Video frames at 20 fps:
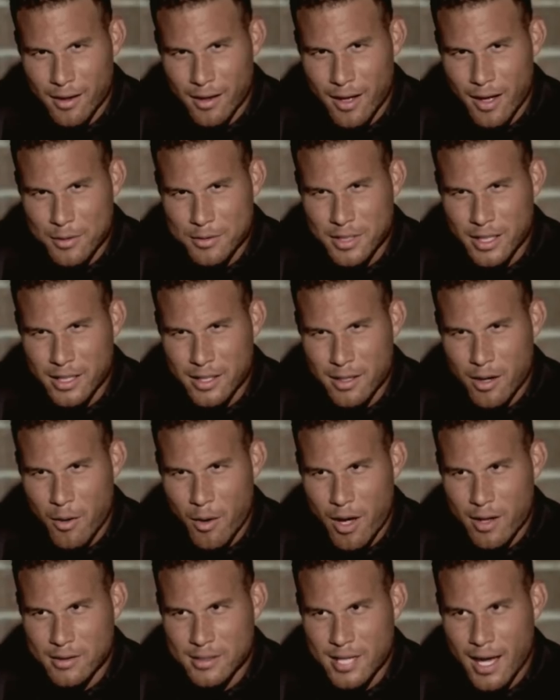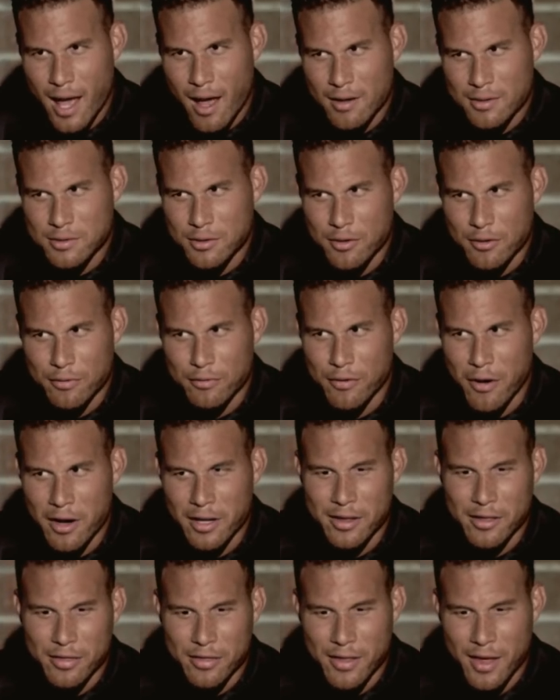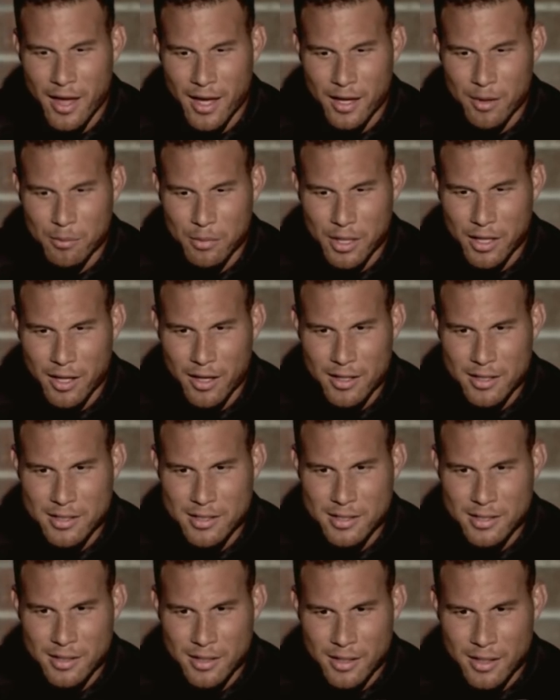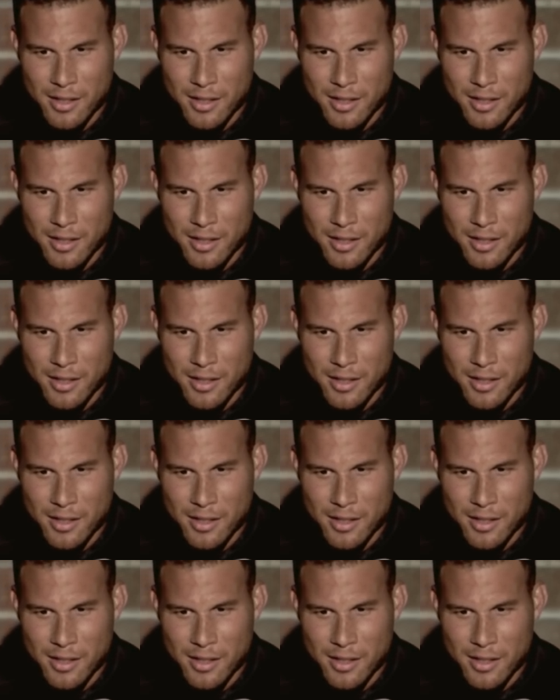I was like, you know what? Towels are a funny thing because